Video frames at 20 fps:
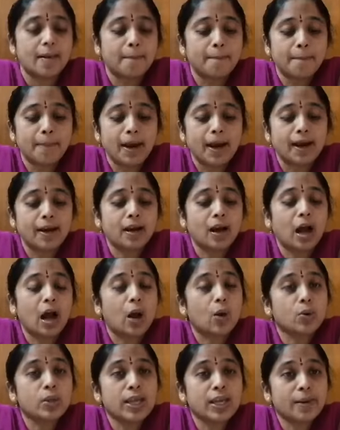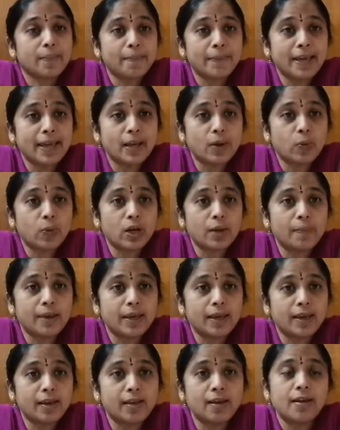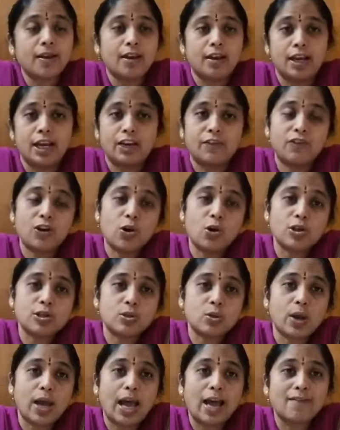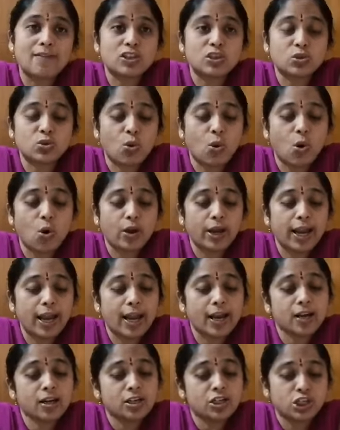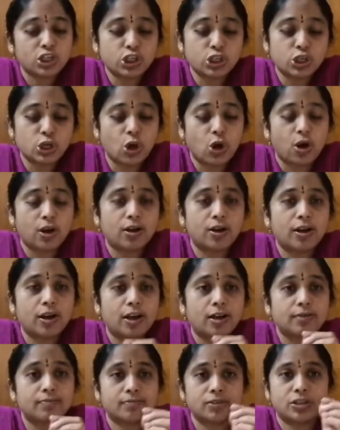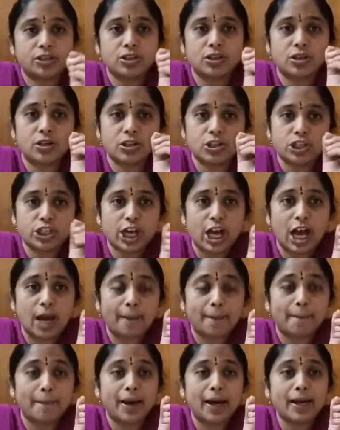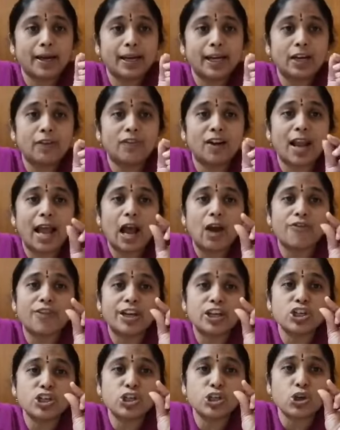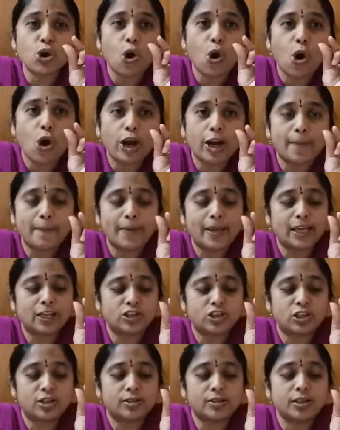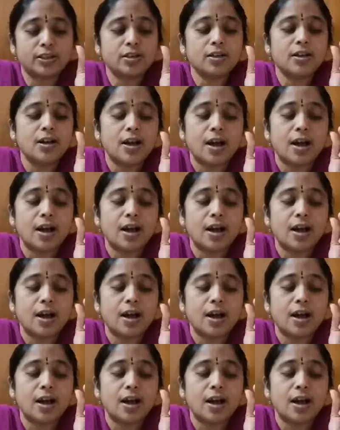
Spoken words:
But how their beak will be? It will also have a strong and sharp, but it will have very short beak, children.